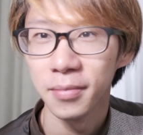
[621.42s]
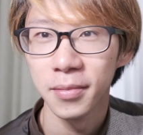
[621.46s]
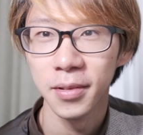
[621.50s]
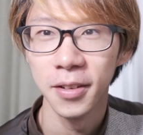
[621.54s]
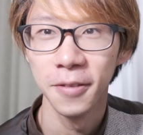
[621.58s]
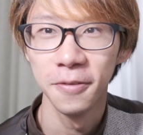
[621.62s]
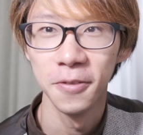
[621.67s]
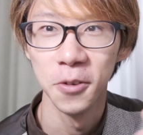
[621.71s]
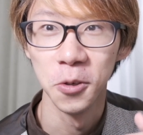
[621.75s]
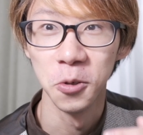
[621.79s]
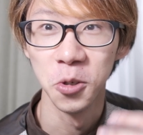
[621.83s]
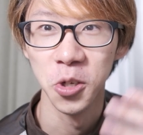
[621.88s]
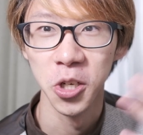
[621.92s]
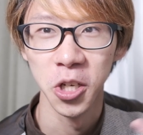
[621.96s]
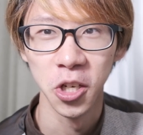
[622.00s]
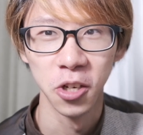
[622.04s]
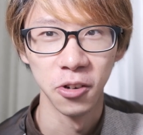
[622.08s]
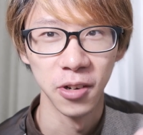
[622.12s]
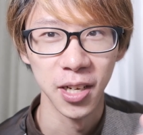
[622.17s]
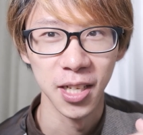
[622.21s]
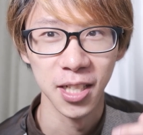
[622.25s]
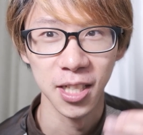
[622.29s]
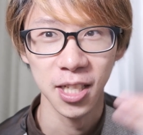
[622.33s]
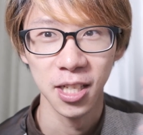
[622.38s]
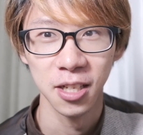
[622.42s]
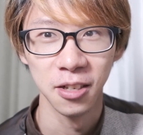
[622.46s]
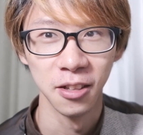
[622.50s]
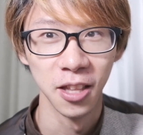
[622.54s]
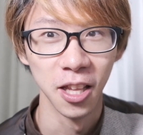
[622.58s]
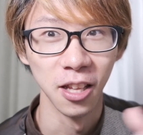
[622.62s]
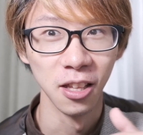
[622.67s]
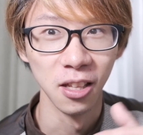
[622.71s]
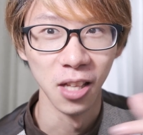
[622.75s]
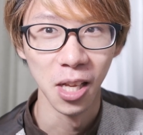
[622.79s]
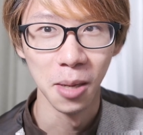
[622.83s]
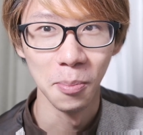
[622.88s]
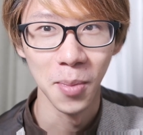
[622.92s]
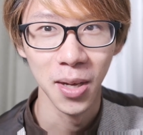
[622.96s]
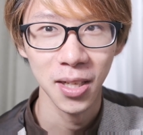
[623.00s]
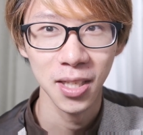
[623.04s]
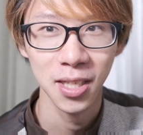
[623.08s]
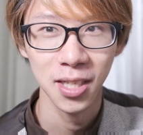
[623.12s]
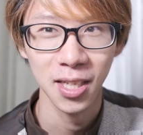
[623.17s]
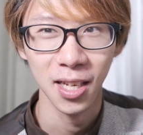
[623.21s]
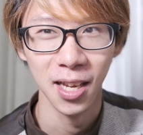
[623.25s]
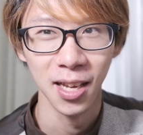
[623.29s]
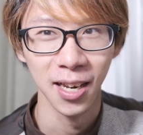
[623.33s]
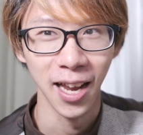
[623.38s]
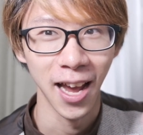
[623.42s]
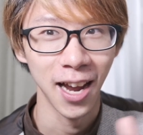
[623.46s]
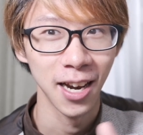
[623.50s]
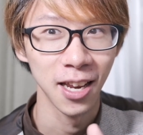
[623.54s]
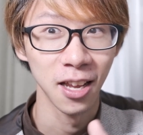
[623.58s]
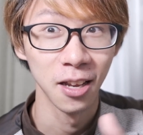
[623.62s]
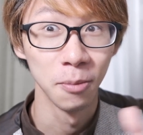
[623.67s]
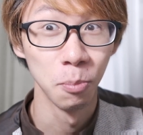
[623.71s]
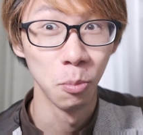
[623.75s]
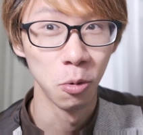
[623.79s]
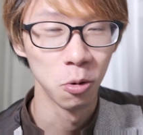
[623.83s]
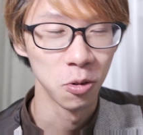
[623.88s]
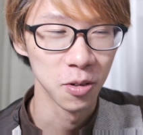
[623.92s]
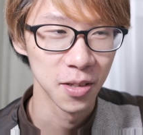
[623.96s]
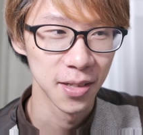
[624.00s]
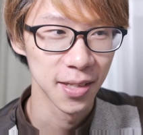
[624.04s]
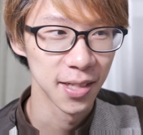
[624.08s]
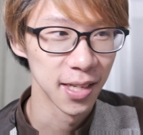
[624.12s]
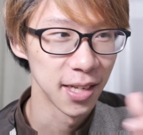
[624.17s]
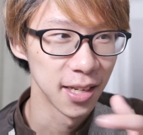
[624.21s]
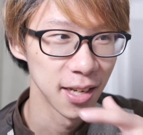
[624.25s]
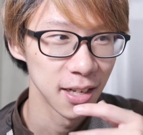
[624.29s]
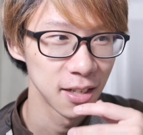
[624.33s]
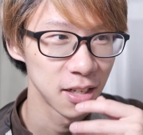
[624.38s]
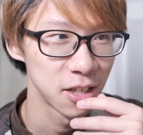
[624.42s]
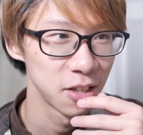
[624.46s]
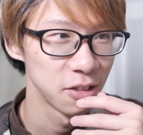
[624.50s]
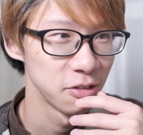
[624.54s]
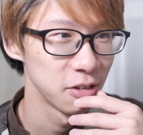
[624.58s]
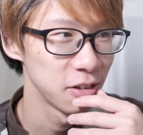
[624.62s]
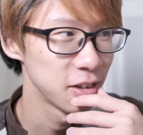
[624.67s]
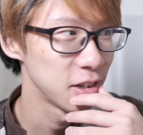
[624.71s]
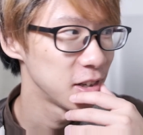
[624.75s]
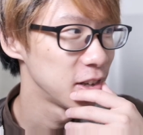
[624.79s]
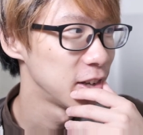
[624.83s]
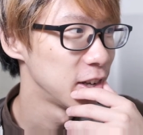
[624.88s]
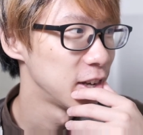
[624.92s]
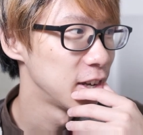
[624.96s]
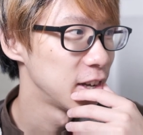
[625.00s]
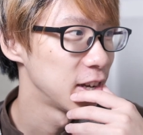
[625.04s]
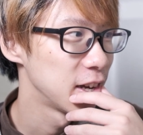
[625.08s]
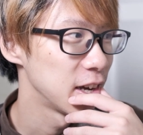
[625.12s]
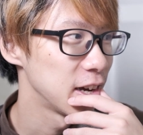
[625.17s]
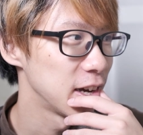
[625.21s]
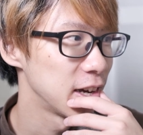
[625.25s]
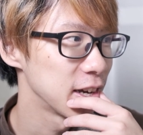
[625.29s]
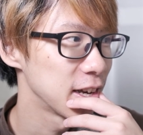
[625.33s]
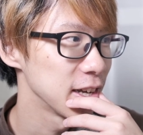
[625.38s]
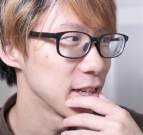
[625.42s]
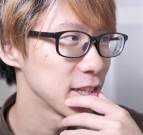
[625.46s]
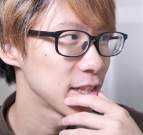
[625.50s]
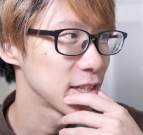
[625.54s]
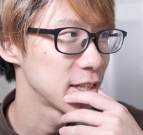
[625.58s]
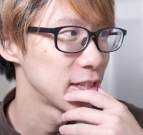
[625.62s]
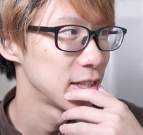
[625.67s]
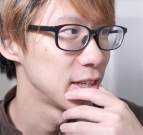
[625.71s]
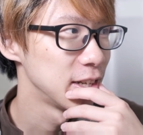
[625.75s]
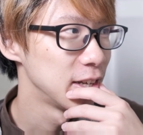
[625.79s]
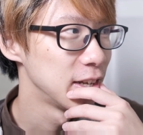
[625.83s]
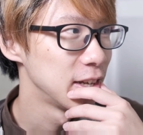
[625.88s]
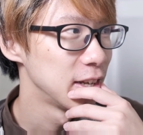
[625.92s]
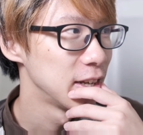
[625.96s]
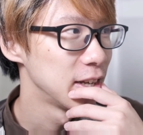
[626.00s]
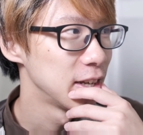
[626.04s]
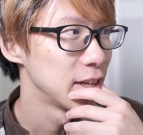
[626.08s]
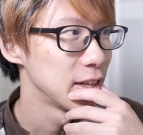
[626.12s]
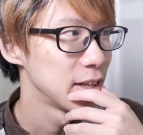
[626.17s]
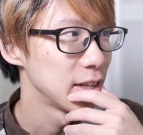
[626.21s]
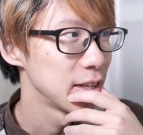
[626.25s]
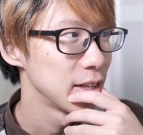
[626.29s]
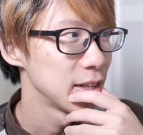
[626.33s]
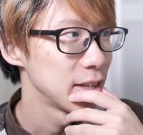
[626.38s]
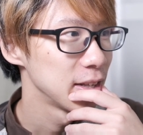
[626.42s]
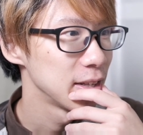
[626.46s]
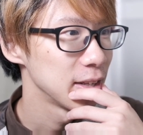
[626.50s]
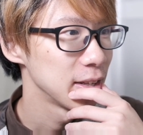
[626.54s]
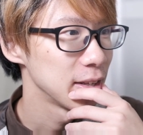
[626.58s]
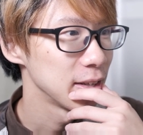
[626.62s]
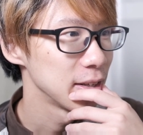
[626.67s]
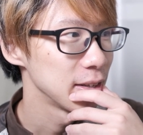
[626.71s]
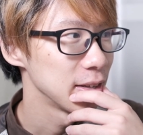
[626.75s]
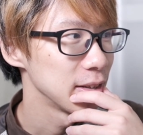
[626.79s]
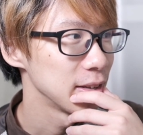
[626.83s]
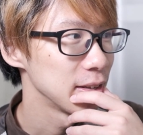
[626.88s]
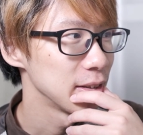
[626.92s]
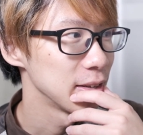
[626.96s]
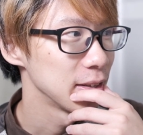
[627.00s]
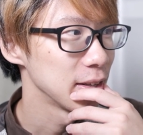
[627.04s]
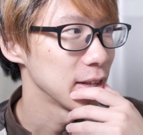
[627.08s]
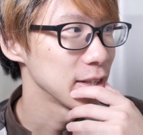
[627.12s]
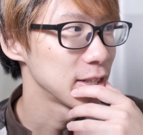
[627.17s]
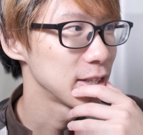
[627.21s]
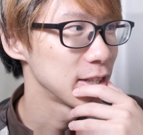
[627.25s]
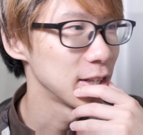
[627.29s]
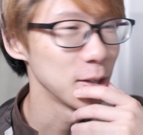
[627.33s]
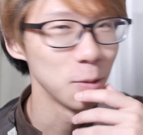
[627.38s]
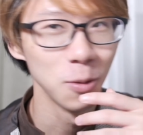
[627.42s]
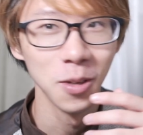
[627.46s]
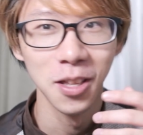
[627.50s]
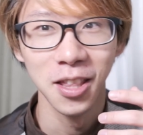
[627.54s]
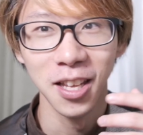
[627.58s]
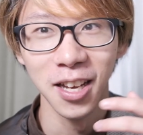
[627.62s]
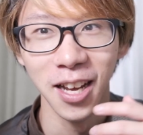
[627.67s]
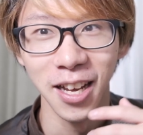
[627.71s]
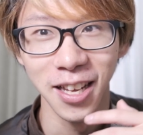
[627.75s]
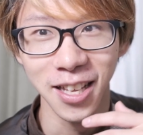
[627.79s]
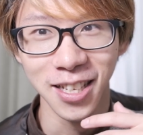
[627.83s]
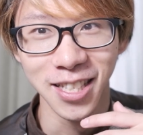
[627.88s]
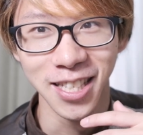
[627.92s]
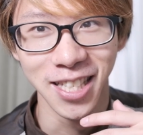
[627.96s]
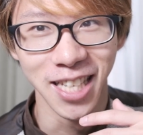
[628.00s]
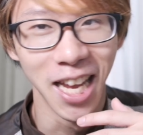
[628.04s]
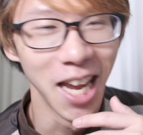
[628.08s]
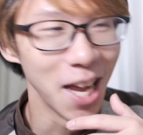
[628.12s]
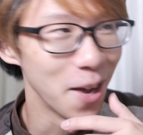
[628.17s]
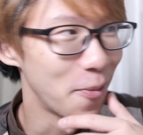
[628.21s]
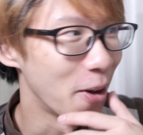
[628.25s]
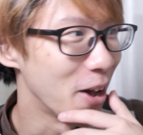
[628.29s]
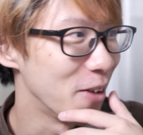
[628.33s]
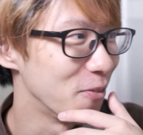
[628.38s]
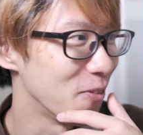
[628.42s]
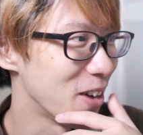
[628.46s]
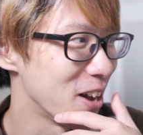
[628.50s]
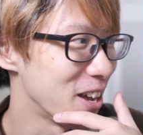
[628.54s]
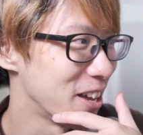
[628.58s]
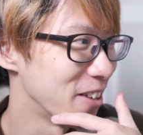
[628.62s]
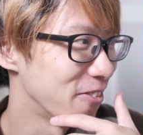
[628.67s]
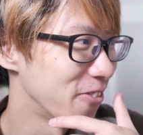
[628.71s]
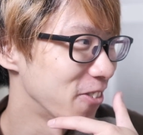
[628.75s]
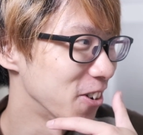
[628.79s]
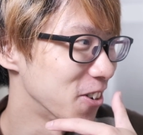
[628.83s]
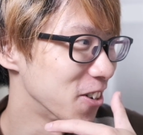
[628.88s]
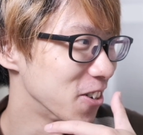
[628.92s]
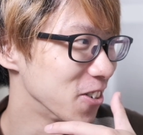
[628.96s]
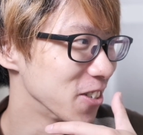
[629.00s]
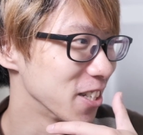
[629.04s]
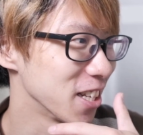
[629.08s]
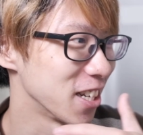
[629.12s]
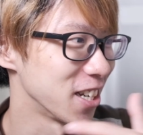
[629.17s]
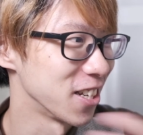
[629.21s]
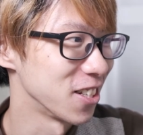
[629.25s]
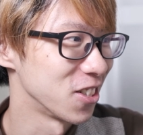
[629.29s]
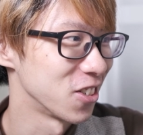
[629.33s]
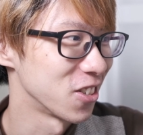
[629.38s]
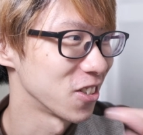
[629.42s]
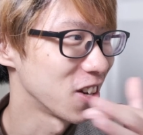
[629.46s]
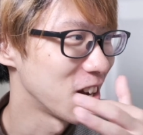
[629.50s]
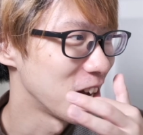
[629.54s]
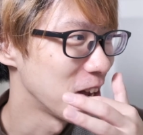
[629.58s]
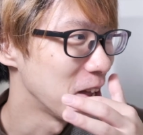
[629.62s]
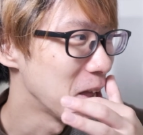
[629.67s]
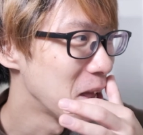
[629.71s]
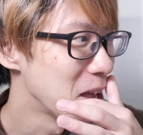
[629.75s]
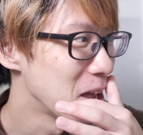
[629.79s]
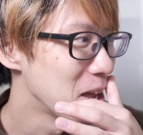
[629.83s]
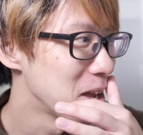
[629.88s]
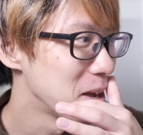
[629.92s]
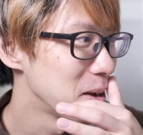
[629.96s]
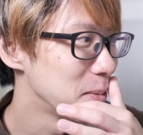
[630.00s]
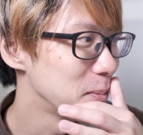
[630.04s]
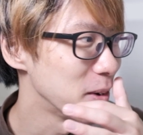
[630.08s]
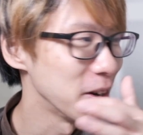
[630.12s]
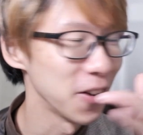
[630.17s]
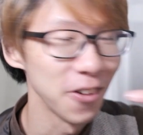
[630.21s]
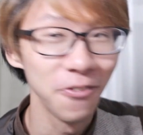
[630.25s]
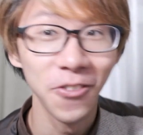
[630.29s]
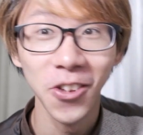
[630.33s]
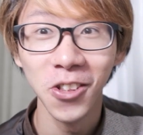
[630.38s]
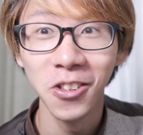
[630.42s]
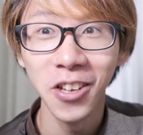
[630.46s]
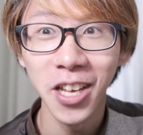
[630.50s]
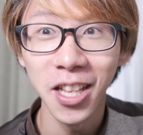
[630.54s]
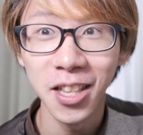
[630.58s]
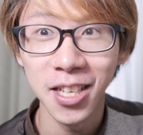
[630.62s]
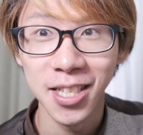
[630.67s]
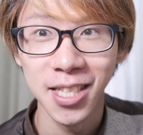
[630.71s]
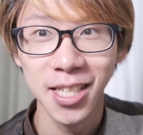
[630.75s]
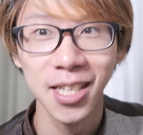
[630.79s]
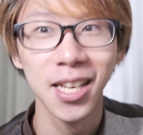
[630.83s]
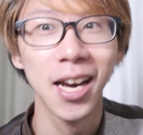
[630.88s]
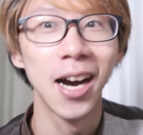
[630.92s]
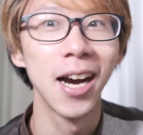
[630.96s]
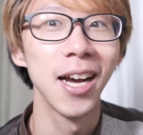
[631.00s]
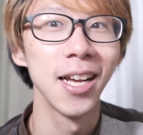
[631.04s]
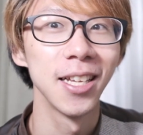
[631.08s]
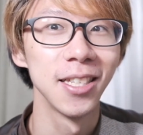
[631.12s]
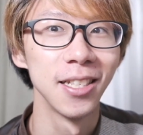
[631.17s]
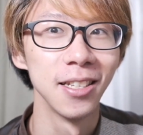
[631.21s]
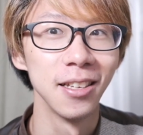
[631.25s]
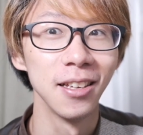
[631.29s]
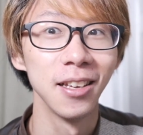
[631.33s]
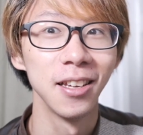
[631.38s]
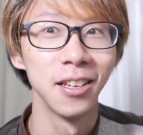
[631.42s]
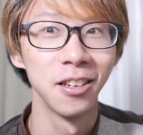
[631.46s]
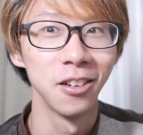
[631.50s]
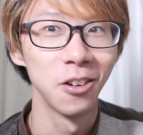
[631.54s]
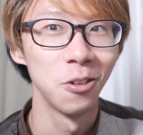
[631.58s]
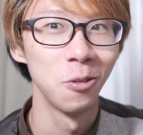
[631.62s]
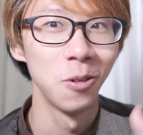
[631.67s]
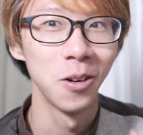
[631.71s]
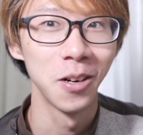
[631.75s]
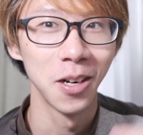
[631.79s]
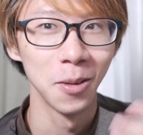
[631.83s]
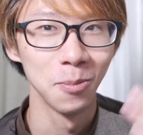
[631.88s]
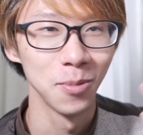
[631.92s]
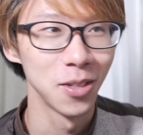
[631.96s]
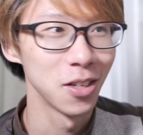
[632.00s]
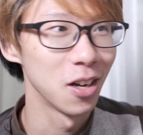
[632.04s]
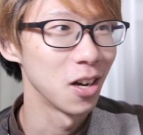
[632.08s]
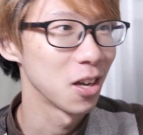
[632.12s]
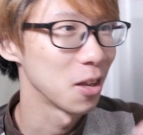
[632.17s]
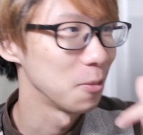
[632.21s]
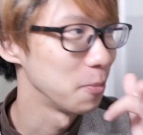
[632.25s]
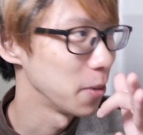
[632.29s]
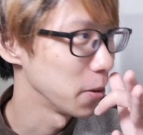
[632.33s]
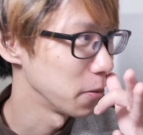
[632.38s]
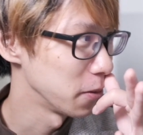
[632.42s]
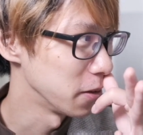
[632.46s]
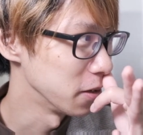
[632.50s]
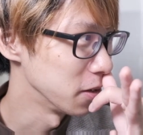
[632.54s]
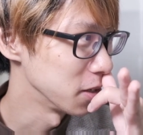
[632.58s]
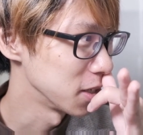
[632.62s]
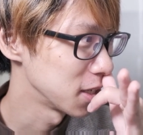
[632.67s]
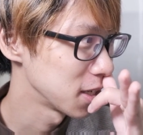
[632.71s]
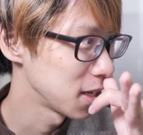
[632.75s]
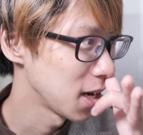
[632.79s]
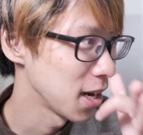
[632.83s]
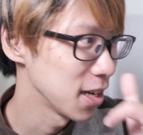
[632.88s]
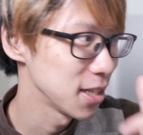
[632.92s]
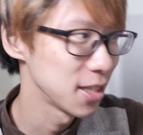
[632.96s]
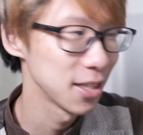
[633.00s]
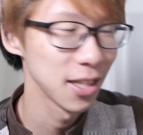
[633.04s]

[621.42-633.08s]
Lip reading: Fuji greens to the limits and adding more cyan to it, I guess that's the only thing I can say about my photos that I shot. But if you look at the skies, you know what I'm talking about. The sky's